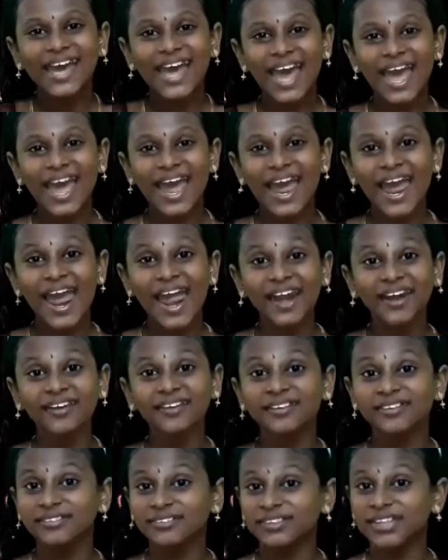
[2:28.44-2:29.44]

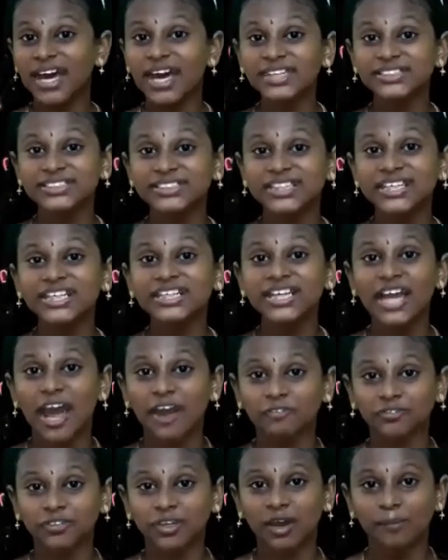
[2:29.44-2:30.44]
And that's it.
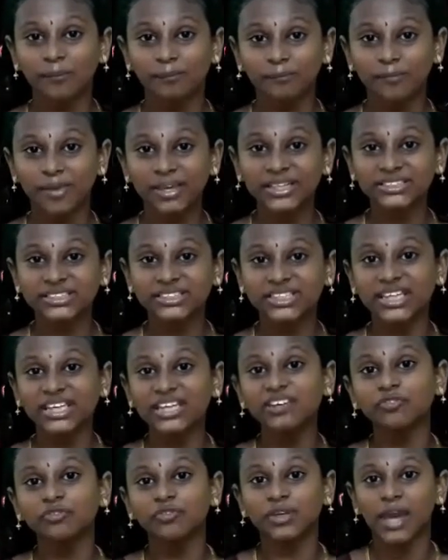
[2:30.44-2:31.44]
After mixing,